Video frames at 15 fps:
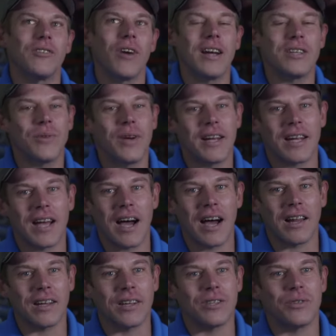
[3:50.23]
graduated
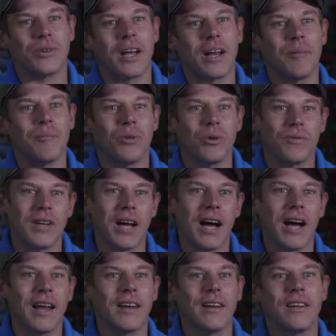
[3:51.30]
college, kind of moved
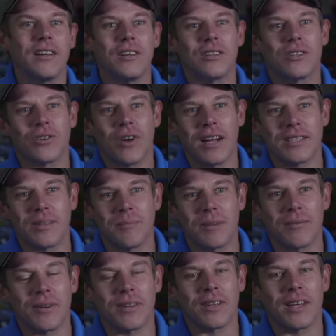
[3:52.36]
on, tried some
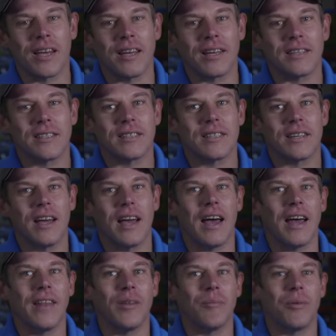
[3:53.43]
different things,
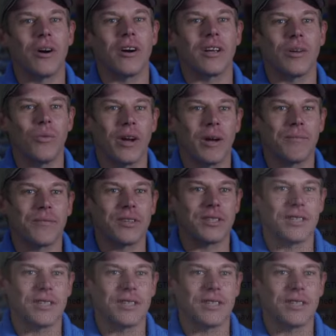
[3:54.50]
and the park had went up for